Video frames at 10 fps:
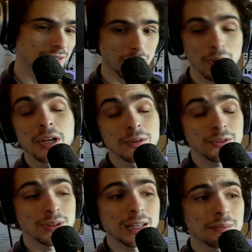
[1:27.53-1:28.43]
So you
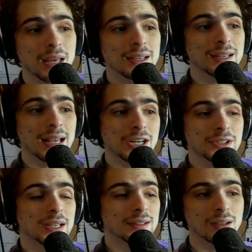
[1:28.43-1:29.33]
still end up getting
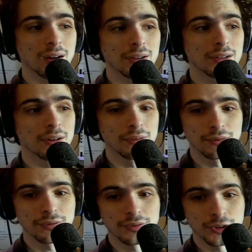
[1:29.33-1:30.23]
actually a ton
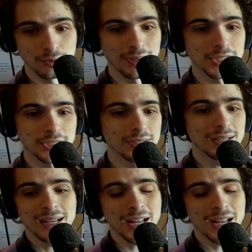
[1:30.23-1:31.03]
of duration,